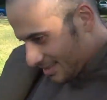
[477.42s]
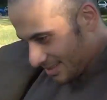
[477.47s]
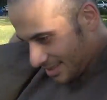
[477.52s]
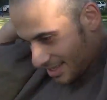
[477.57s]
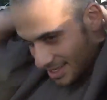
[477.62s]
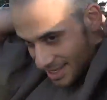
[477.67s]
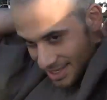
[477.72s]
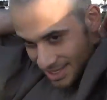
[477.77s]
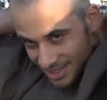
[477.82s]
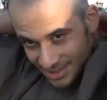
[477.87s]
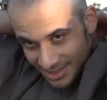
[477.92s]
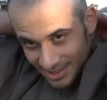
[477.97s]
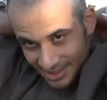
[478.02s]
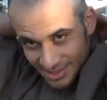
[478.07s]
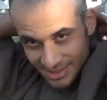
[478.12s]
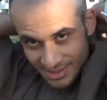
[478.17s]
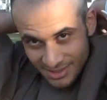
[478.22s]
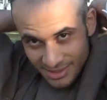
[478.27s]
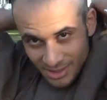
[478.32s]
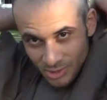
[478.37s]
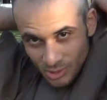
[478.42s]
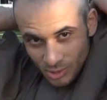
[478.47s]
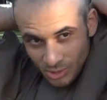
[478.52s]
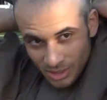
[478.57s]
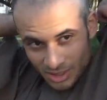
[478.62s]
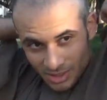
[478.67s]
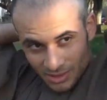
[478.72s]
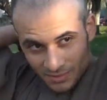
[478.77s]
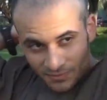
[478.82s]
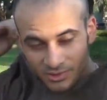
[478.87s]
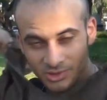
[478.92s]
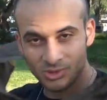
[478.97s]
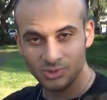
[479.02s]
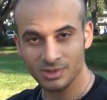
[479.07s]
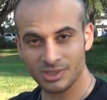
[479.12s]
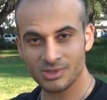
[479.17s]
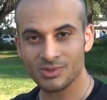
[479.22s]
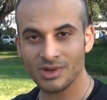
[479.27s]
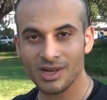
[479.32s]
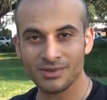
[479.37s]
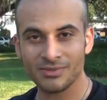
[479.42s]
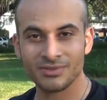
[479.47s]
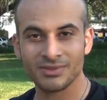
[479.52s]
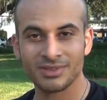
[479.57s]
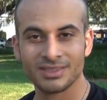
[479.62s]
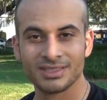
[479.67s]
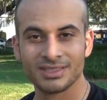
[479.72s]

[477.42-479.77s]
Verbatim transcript: And this is the new look for 2012.